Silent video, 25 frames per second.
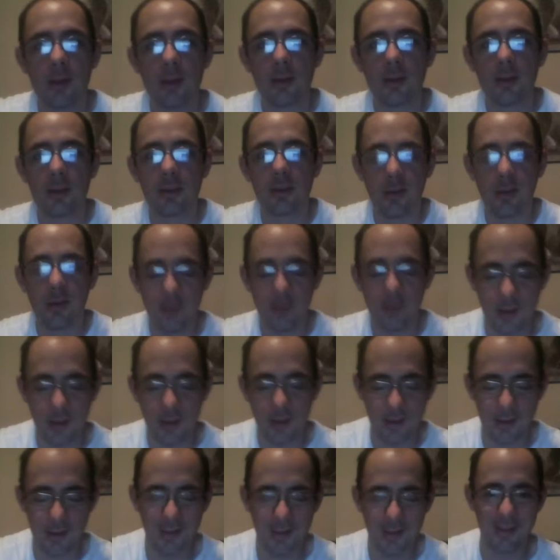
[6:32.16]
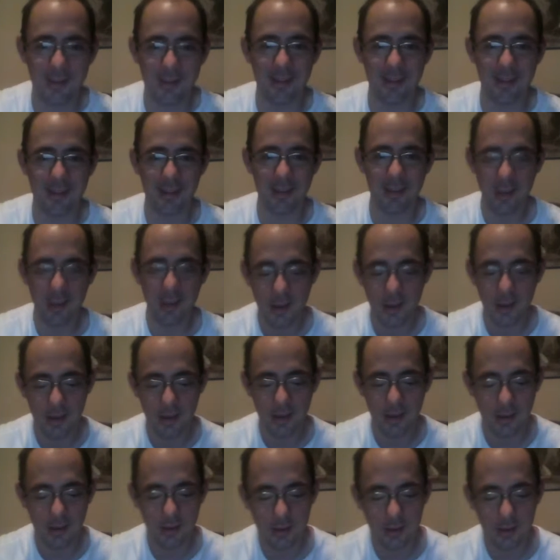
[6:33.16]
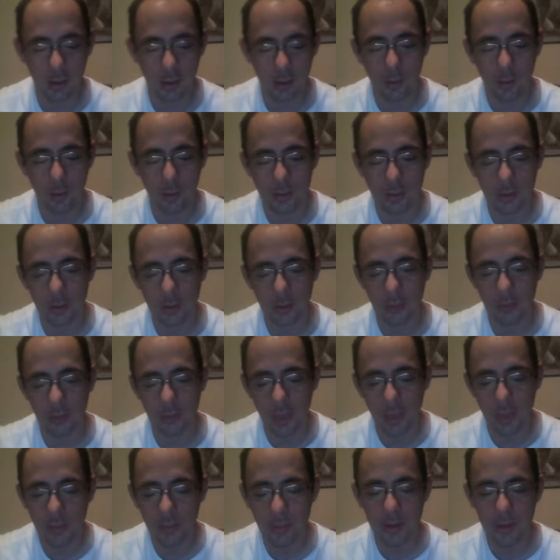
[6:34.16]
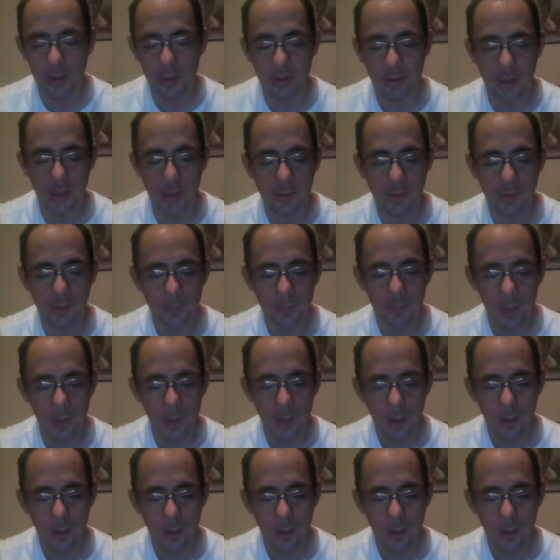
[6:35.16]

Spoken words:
So, with that being said,